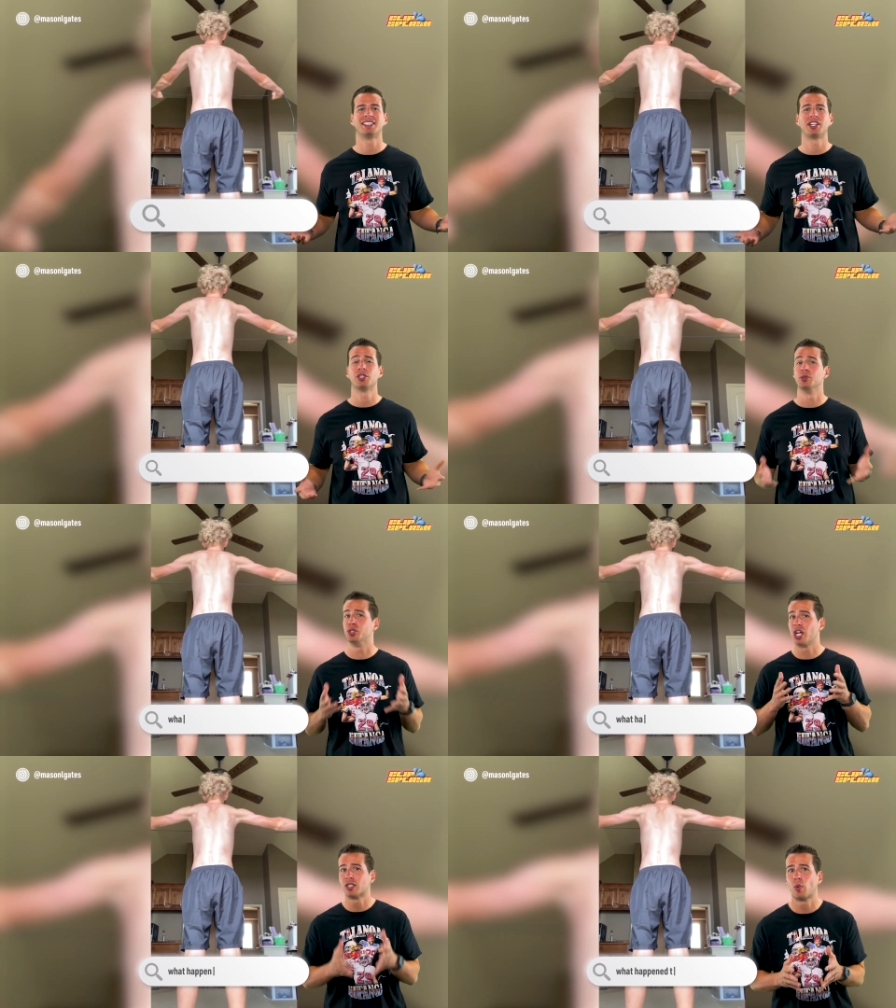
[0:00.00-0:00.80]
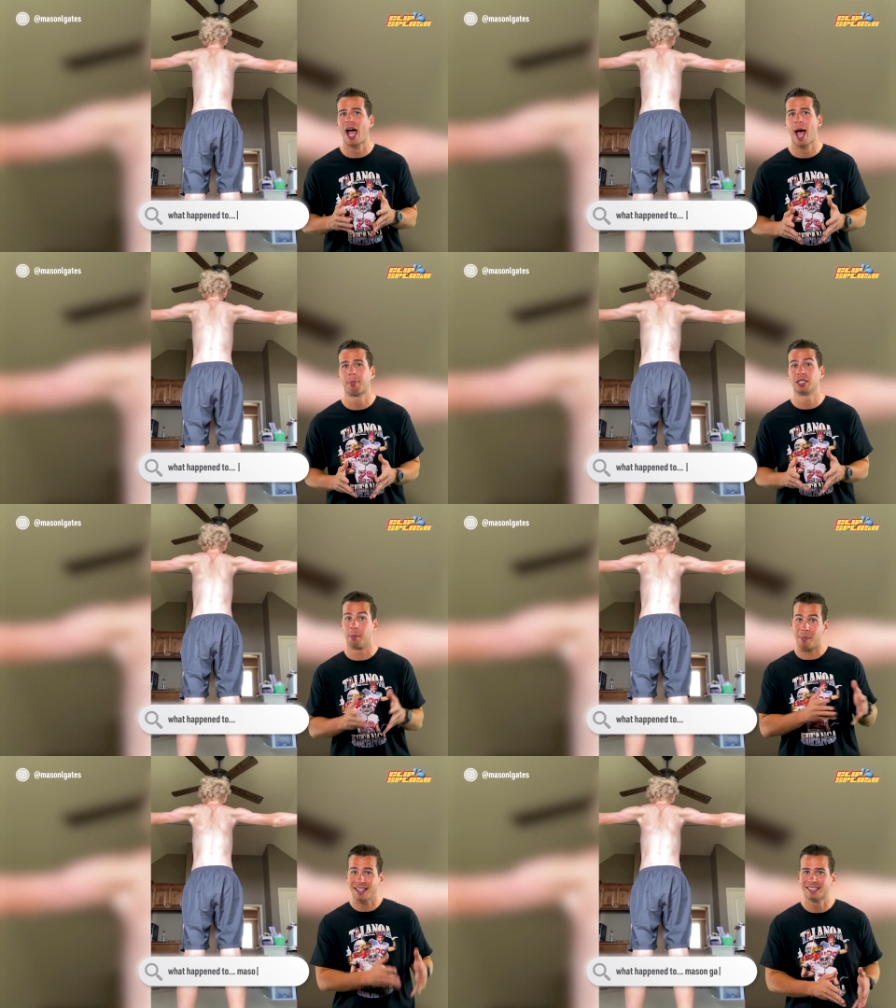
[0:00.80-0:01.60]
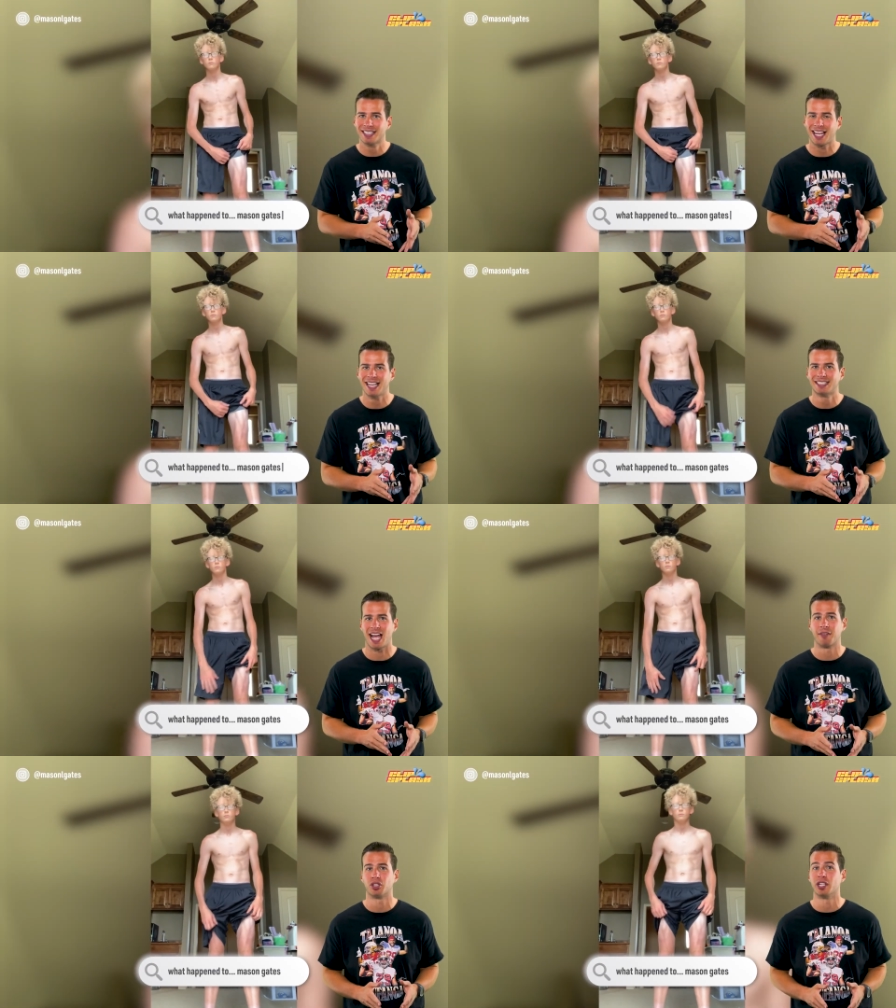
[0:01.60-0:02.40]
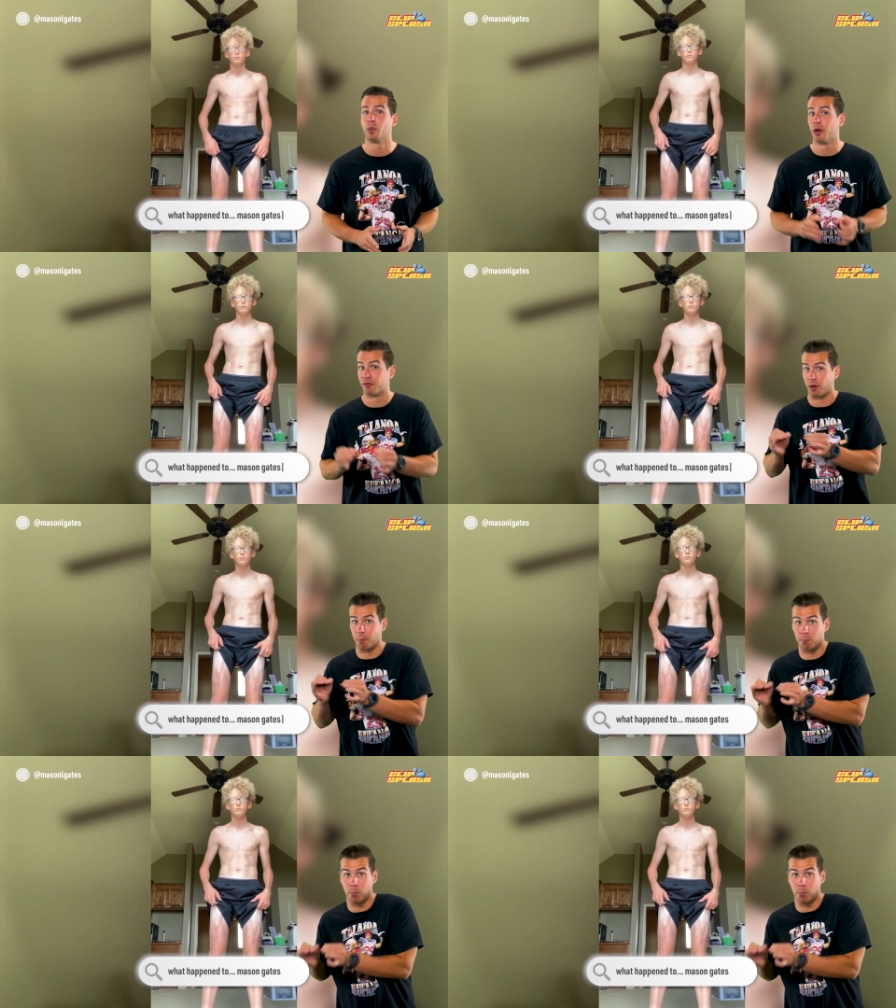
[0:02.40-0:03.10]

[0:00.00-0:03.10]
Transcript: to tell you just what happened to Mason Gates after he went from